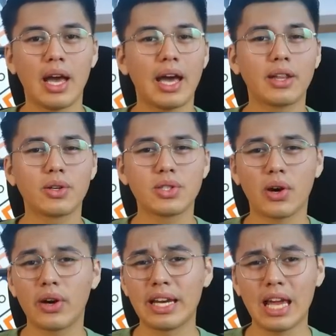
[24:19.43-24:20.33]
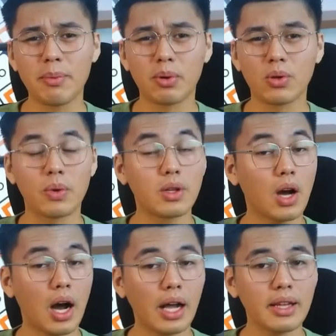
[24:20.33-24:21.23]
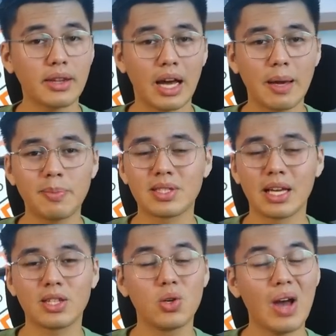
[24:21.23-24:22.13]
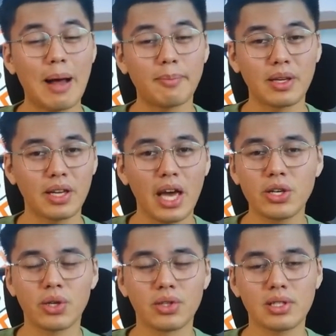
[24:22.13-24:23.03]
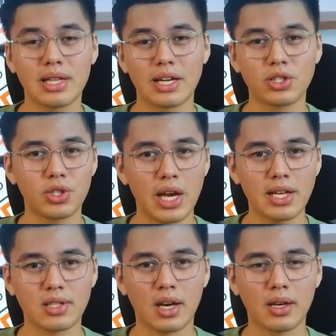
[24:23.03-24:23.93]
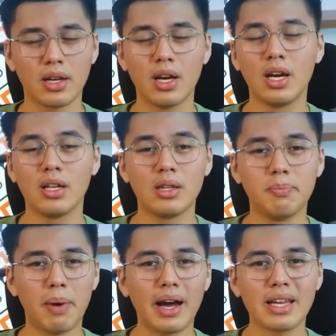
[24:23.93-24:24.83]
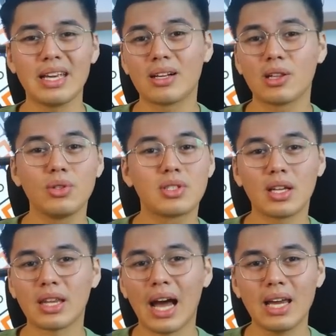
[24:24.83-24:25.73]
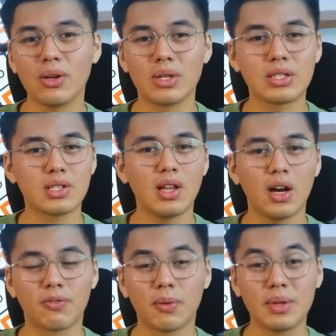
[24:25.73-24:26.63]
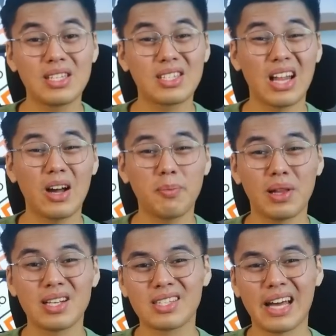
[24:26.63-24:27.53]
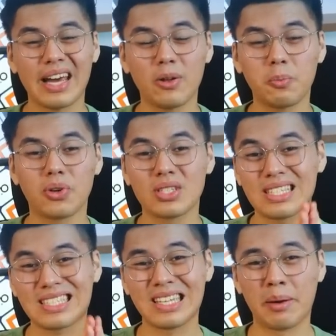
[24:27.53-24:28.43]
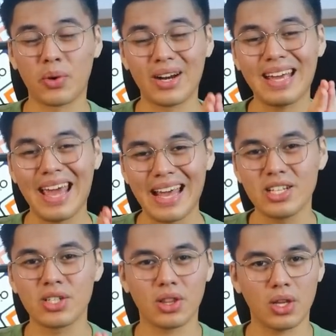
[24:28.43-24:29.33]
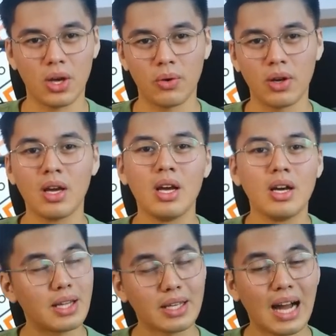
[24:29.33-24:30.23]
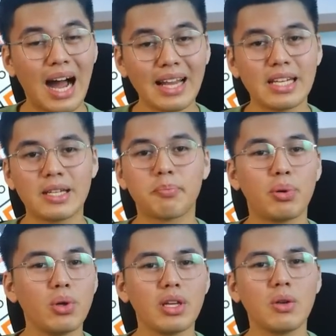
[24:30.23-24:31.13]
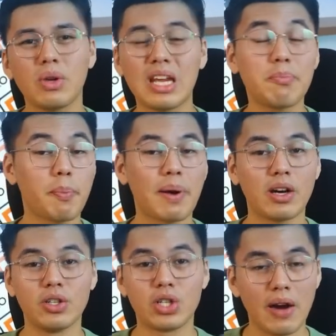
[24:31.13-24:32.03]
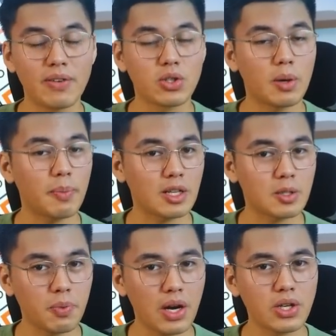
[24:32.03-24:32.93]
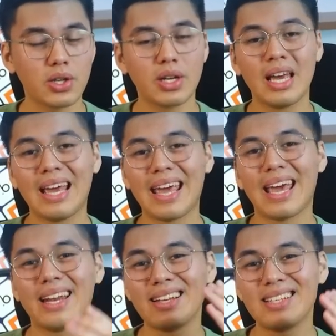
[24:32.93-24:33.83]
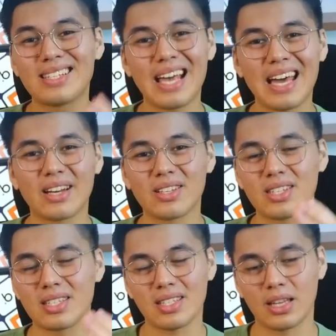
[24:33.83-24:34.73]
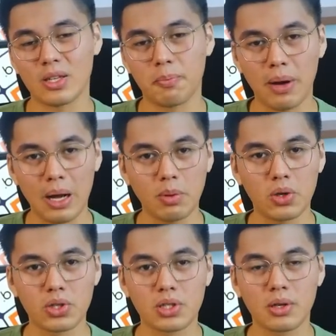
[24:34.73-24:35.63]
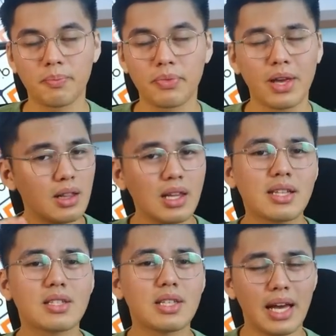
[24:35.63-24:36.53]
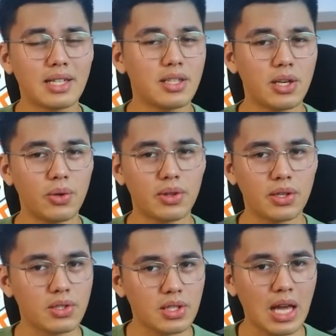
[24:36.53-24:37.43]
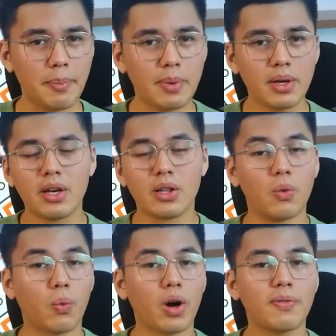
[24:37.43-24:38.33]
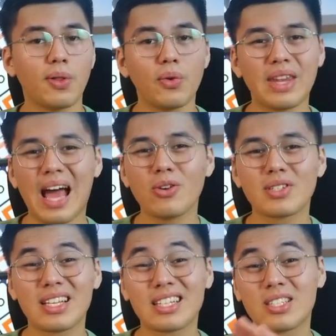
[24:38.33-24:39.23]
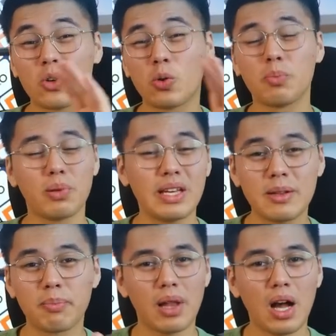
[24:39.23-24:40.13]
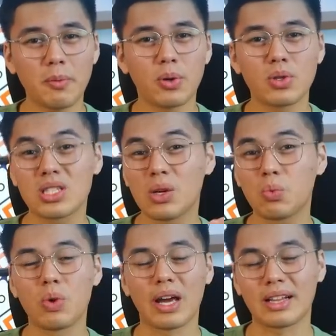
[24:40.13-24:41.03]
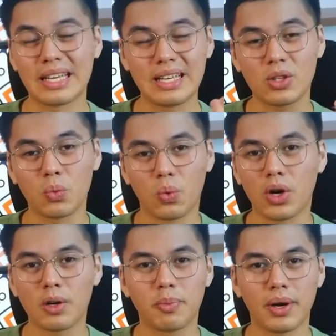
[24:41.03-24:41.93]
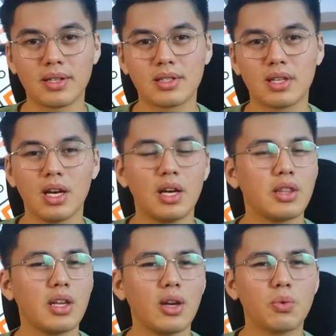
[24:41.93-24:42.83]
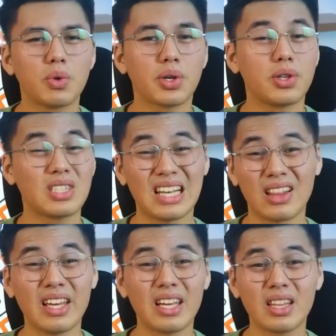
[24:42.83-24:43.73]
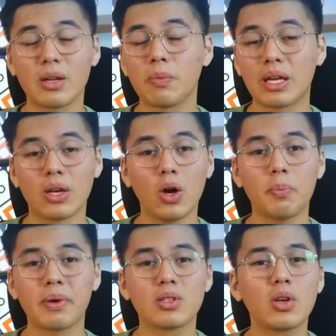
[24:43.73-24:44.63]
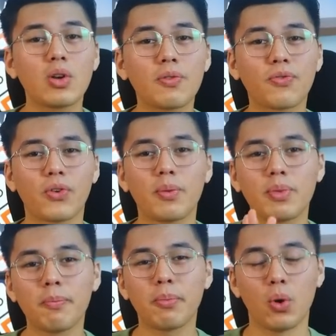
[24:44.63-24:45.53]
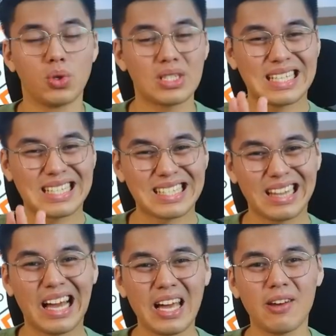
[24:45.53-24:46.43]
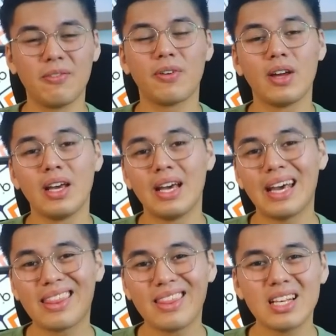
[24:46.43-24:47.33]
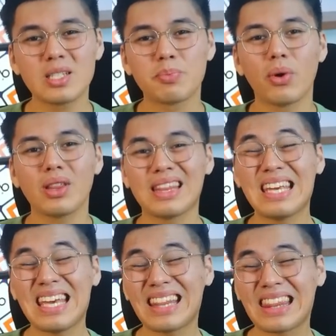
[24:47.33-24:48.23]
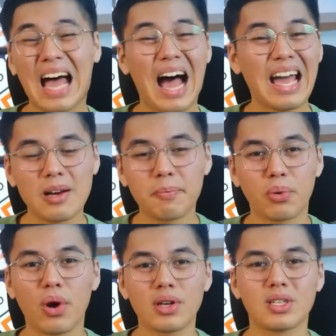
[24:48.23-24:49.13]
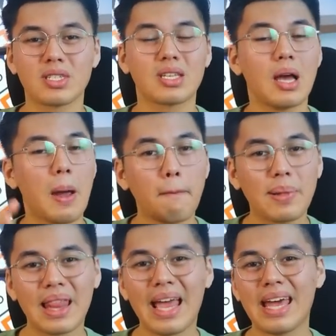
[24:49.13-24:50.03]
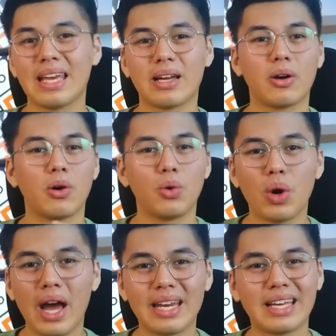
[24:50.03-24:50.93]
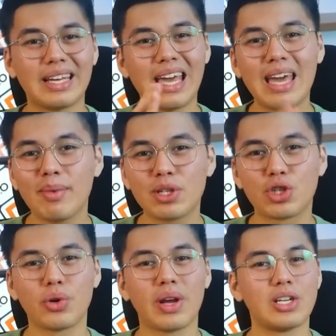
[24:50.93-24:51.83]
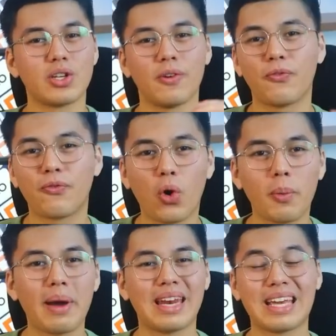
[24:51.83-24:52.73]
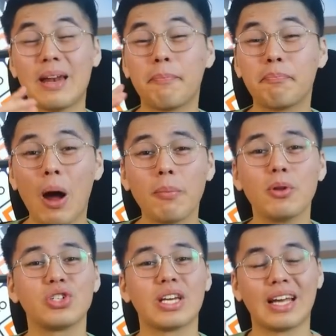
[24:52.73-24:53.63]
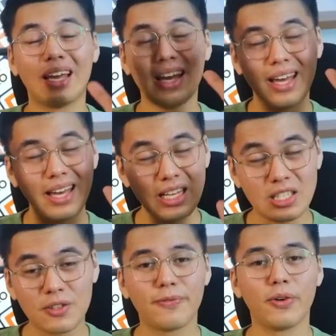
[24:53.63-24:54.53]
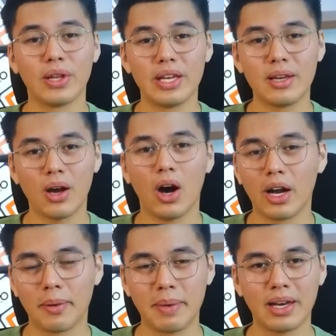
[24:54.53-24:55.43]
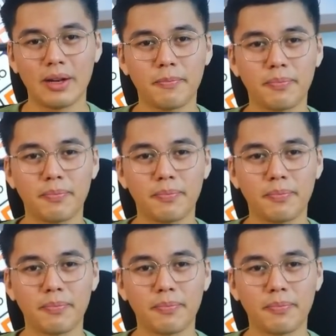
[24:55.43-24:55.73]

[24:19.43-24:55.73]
Headers are enabled with content type set to application/JSON. The body includes the title and slug from the slug plus title plus summary agent node. The content pulled in with a prepared JavaScript expression and the status set to publish. Let's execute this step. The workflow now sends the complete blog post directly to WordPress. The node returns a link that we can open to confirm the post is live. At this point, the entire process, planning, writing, image duration, formatting, and publishing is fully automated.